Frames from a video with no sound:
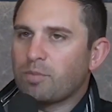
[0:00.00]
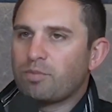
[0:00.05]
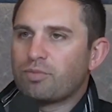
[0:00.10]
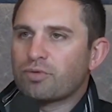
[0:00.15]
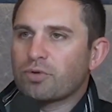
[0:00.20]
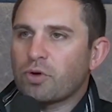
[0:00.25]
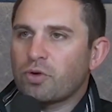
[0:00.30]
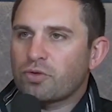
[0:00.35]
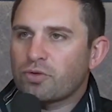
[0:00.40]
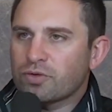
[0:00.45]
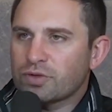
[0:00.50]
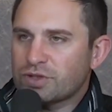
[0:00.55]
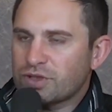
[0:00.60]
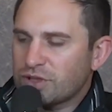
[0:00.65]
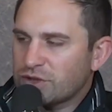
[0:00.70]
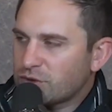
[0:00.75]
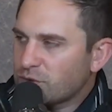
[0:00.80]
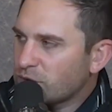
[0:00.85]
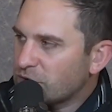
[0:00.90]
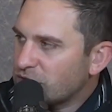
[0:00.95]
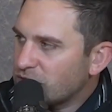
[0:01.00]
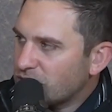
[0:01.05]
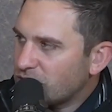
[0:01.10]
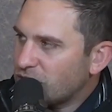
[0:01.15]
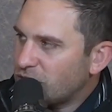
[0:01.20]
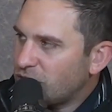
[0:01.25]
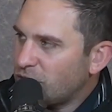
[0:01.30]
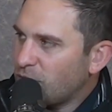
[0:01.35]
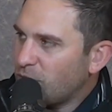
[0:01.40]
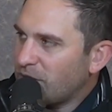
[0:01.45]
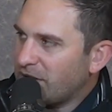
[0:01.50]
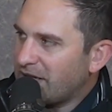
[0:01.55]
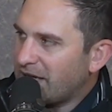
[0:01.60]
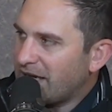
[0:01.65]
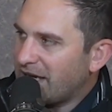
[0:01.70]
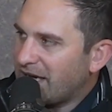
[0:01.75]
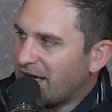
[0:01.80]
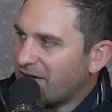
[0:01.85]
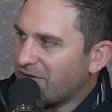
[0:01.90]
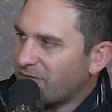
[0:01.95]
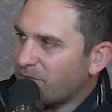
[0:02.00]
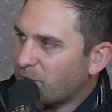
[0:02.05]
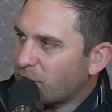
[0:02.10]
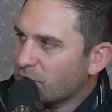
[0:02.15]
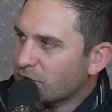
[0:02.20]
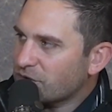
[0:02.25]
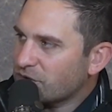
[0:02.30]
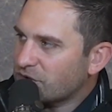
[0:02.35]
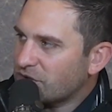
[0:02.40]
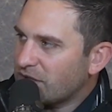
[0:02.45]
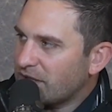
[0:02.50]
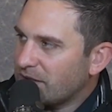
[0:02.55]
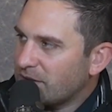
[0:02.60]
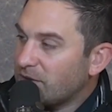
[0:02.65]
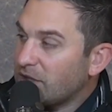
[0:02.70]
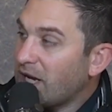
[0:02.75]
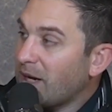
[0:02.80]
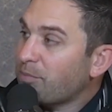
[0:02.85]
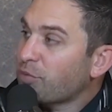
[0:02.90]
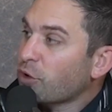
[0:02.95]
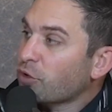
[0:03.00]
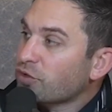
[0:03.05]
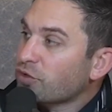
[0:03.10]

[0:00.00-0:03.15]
Brokerages was 2.5%. Not brokerages.